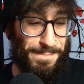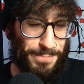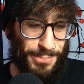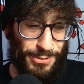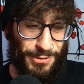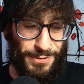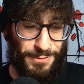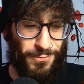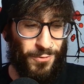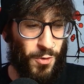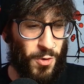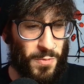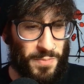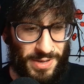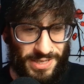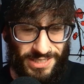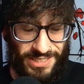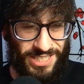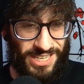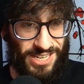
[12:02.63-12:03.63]

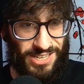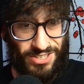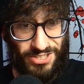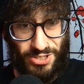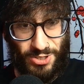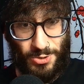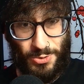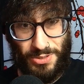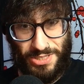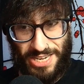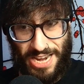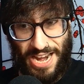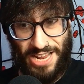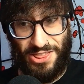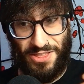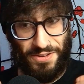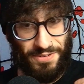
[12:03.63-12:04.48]
Performance issues and the